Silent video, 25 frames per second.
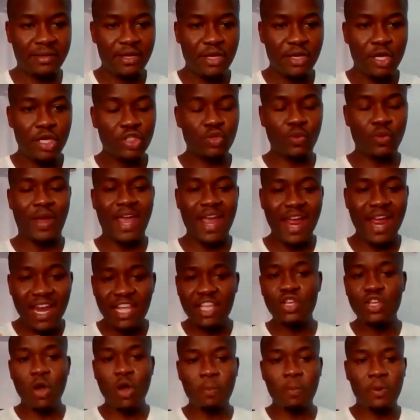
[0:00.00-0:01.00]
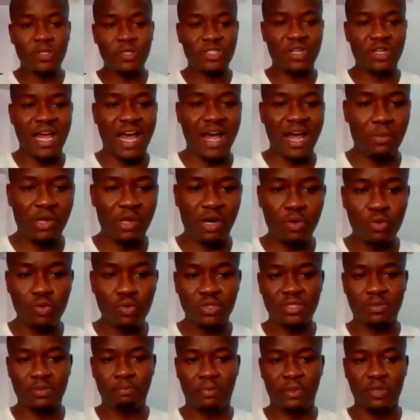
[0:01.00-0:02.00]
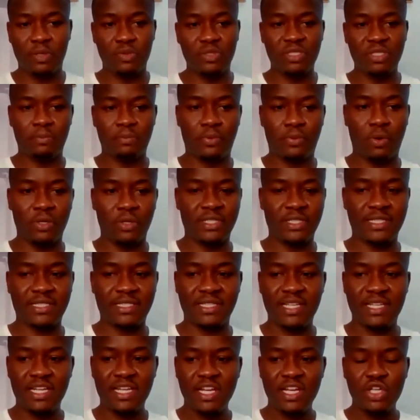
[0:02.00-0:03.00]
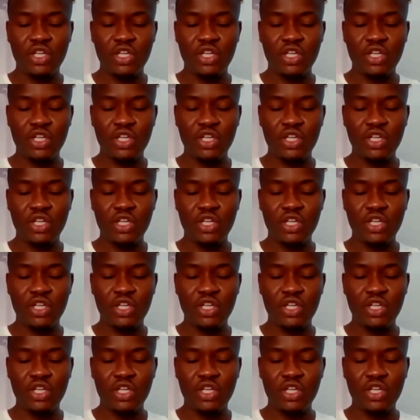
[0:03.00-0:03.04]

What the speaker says: So any young person out there who's building projects